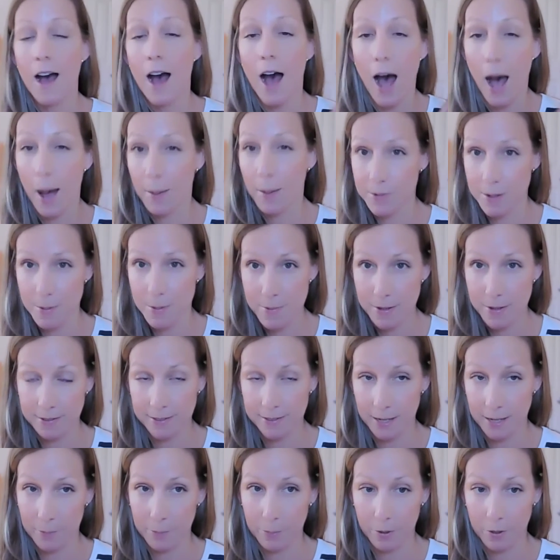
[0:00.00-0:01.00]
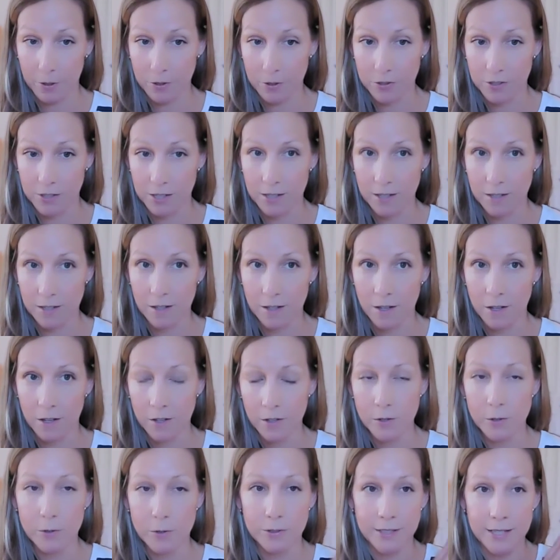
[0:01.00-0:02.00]
optimistic person
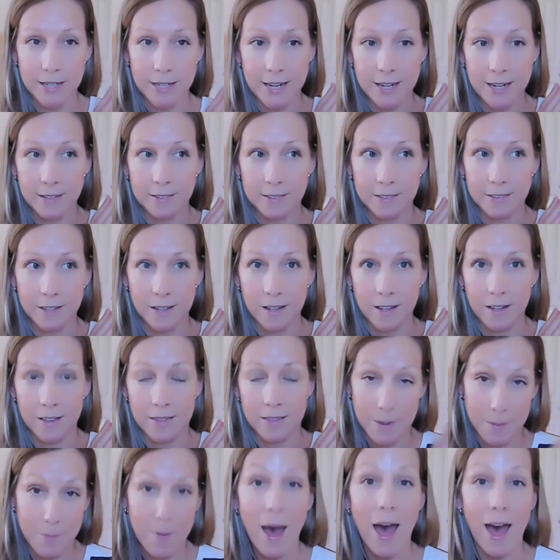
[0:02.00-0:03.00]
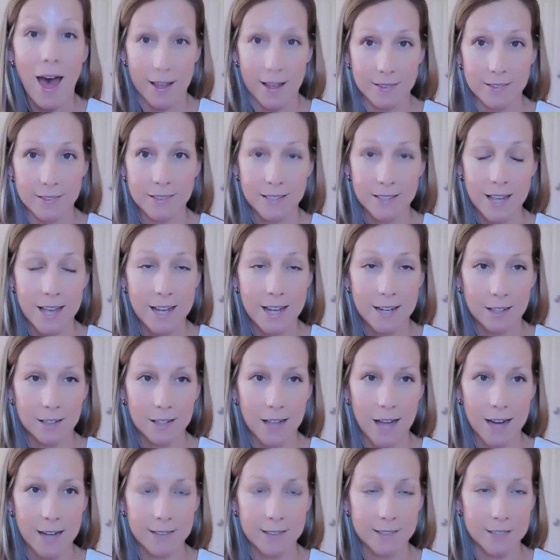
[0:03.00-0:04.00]
who sees the best in a
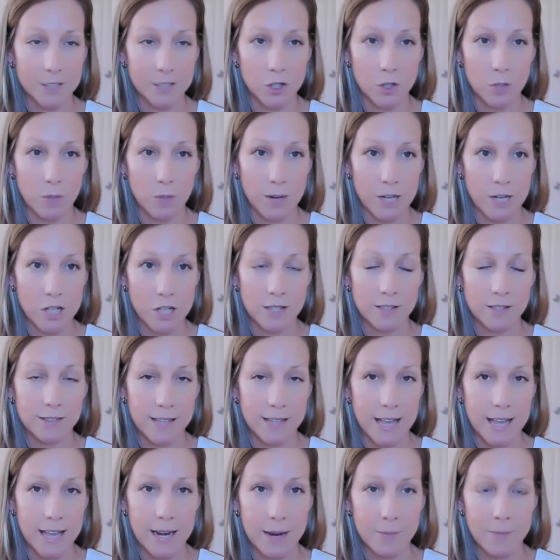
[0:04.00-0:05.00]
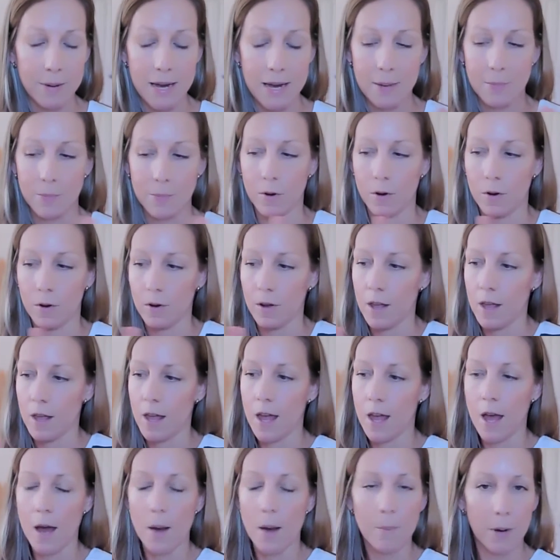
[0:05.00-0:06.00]
lot of situations and in people.
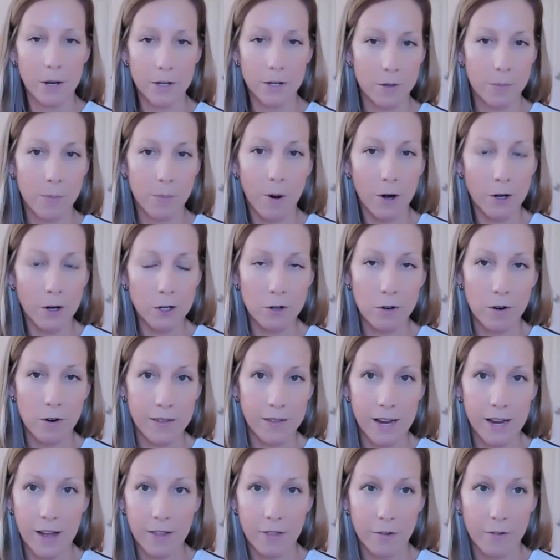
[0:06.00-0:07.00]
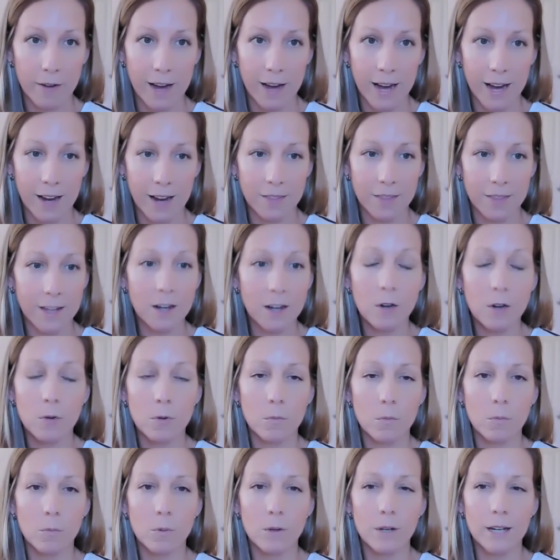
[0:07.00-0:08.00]
But your partner, on the other hand, they
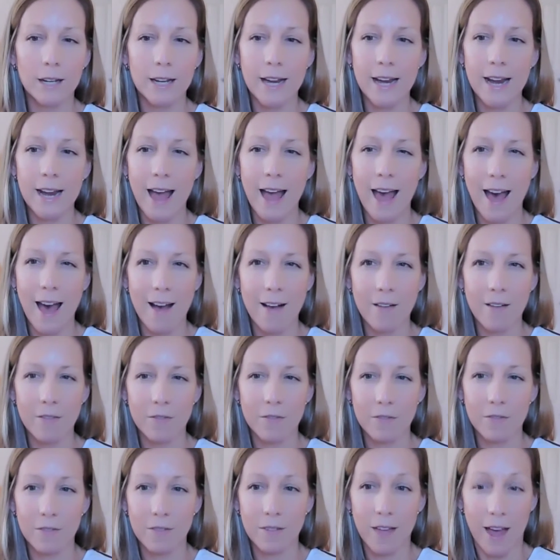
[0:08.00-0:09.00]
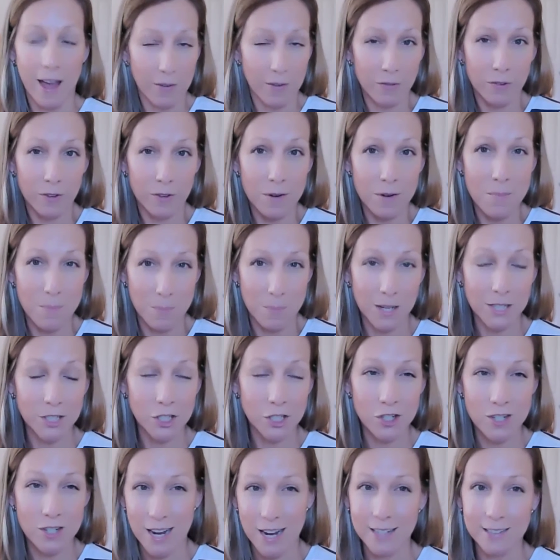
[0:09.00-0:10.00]
don't really have ever
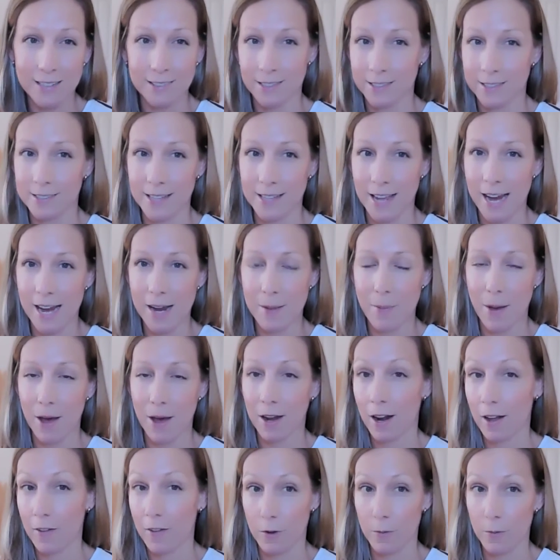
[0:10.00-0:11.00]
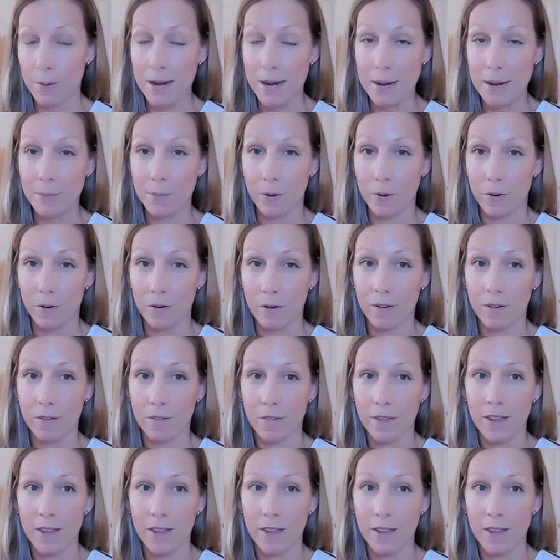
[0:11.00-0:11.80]
much nice to say about other people.